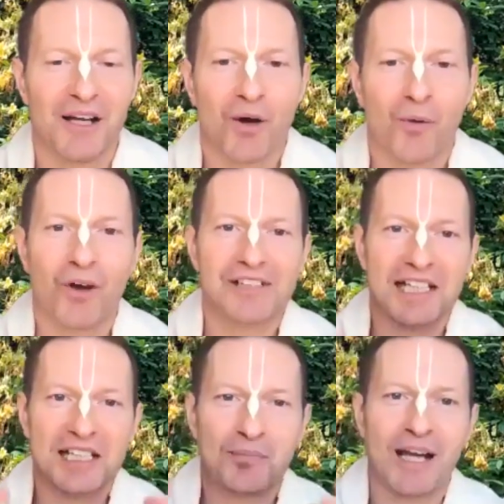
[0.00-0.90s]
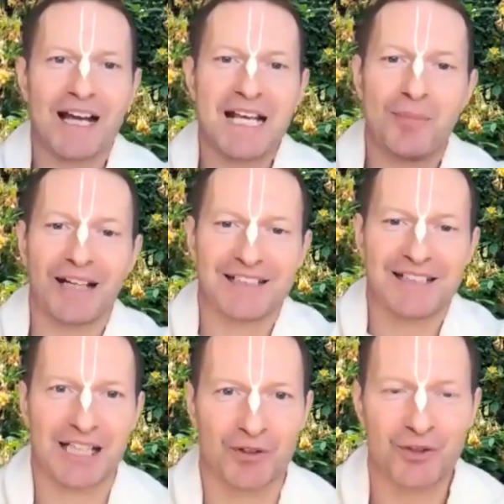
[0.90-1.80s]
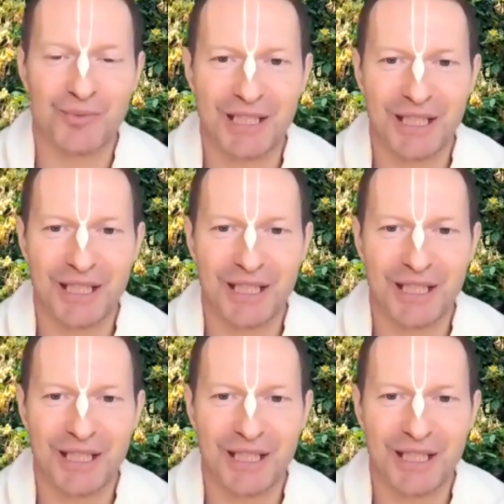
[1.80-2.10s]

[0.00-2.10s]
was explaining Bhakti Tattva to me.